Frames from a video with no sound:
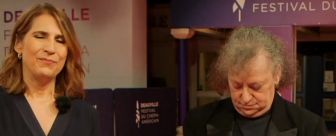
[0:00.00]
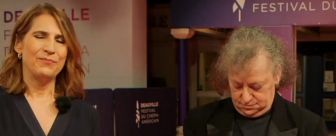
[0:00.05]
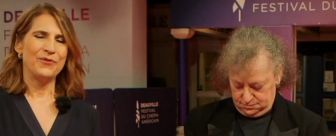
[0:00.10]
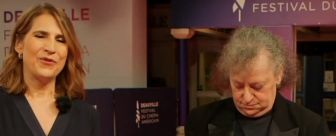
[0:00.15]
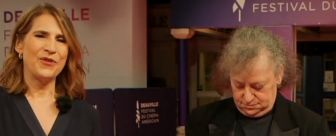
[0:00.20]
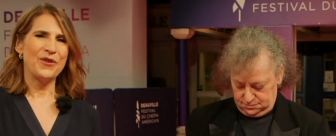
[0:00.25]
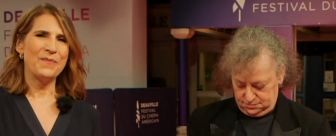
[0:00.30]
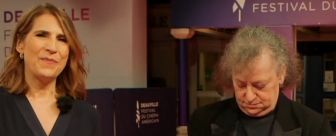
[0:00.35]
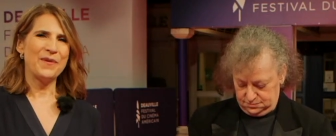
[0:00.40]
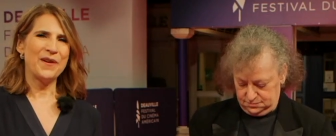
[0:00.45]

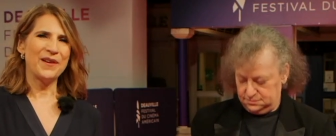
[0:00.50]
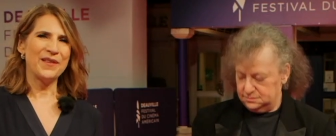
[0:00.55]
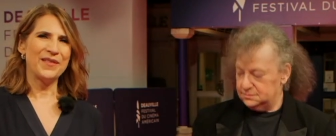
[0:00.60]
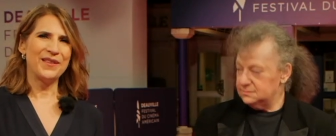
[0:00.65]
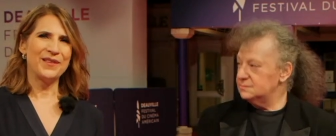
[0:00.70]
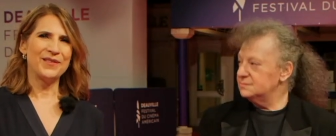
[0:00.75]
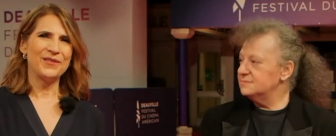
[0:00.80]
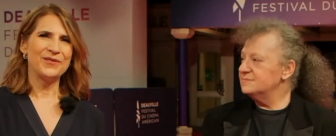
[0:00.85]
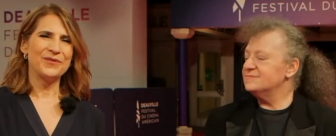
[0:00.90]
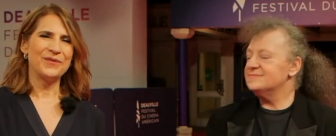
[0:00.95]
Speaker 1: Bruno Barde,
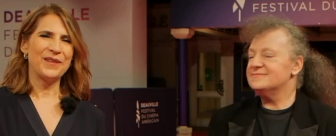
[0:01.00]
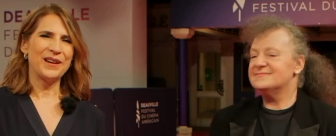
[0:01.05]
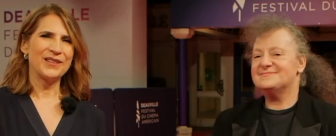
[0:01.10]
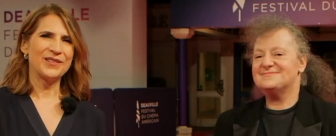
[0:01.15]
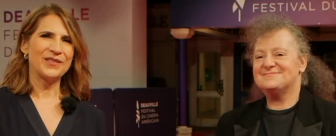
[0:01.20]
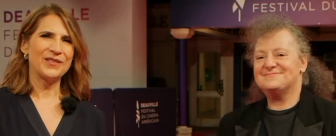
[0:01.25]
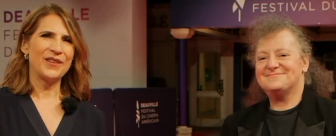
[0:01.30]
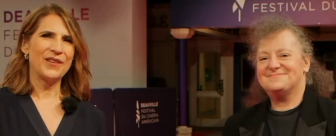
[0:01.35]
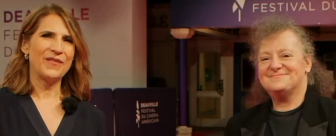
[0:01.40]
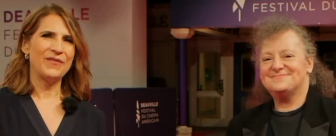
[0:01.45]
they're the
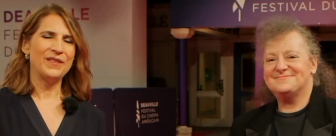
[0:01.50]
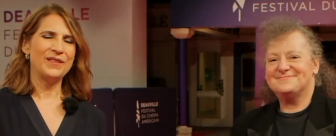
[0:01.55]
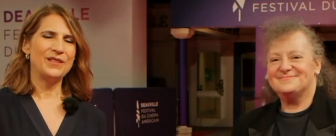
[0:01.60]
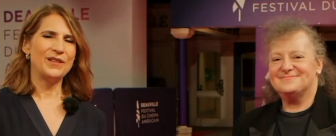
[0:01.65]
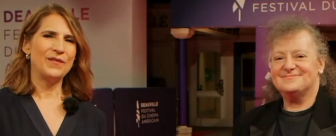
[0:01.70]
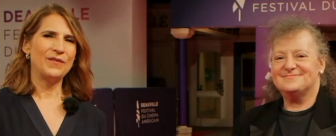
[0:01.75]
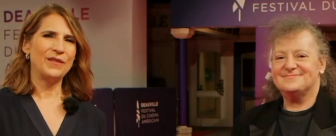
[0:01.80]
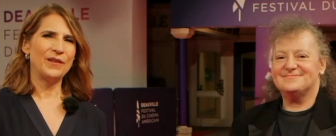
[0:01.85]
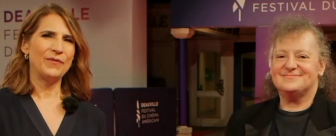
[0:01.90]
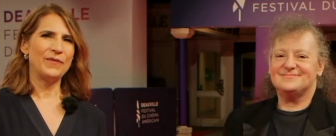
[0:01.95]
director of the
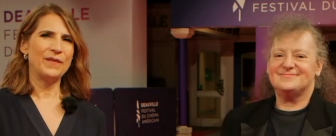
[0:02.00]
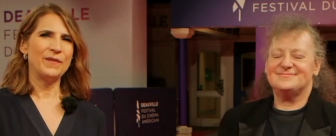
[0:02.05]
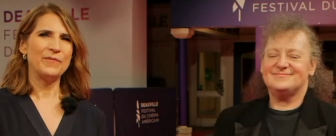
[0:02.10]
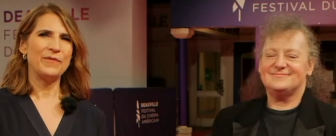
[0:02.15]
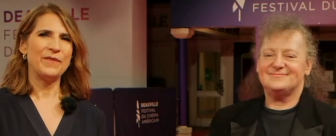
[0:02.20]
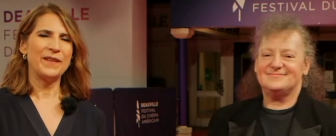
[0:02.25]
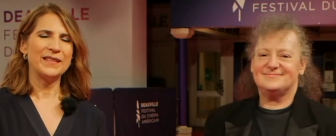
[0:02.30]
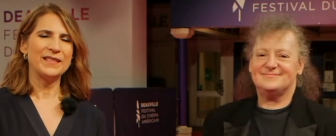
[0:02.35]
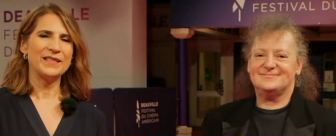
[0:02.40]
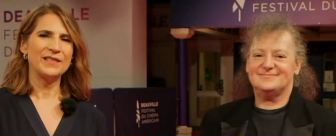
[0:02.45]
Deauville Film
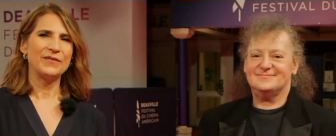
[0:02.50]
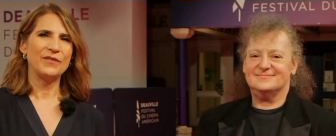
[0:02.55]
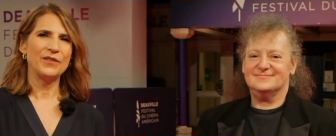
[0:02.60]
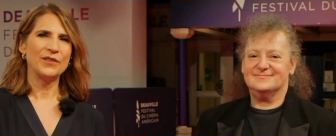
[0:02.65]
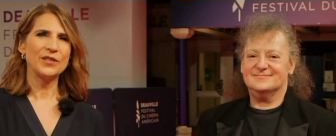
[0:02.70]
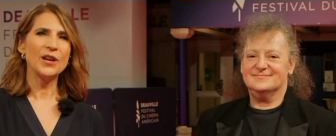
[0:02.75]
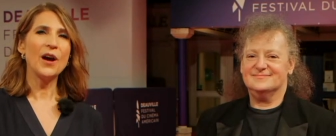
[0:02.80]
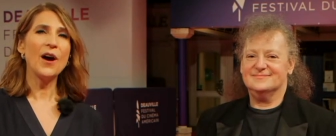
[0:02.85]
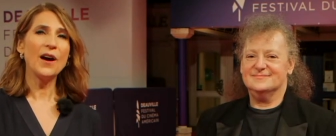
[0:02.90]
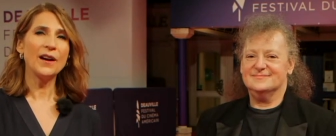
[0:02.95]
Festival,
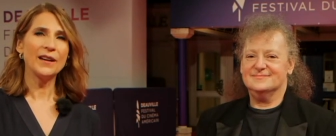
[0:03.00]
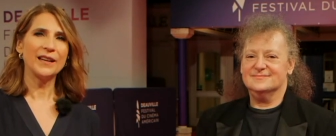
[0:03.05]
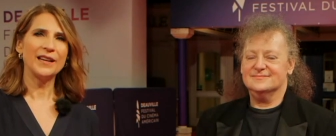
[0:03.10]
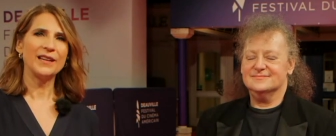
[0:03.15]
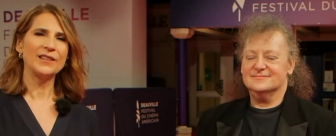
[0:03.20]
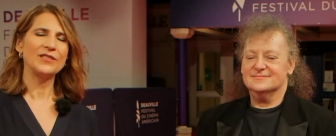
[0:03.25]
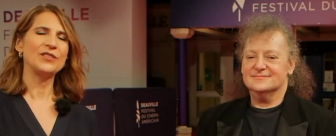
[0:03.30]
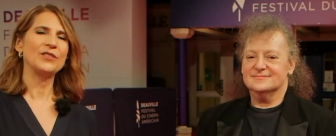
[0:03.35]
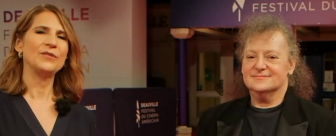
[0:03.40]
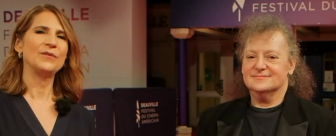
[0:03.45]

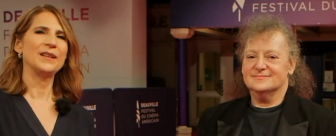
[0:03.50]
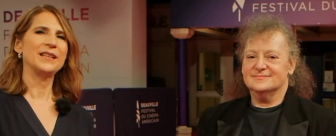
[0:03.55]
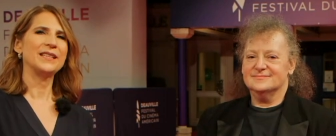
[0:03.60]
talking to